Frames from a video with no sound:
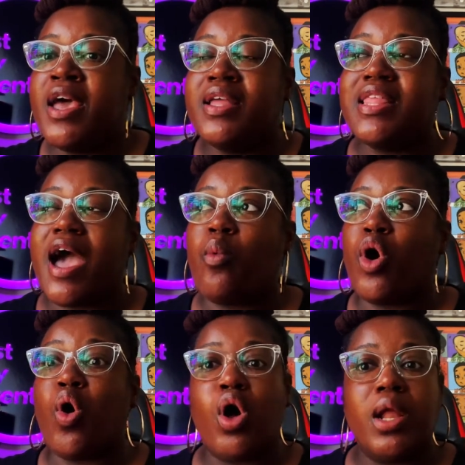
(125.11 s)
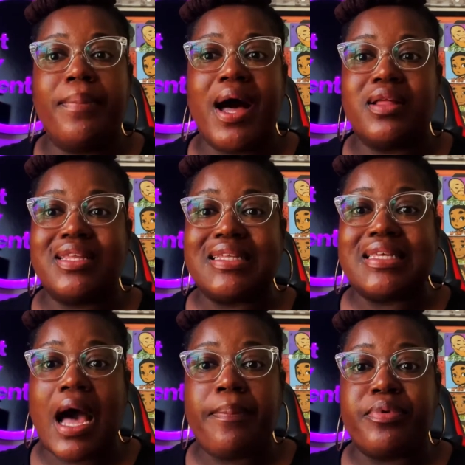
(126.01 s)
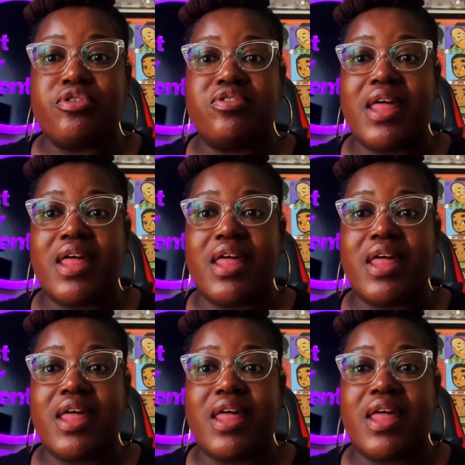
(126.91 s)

that were all about the toppers,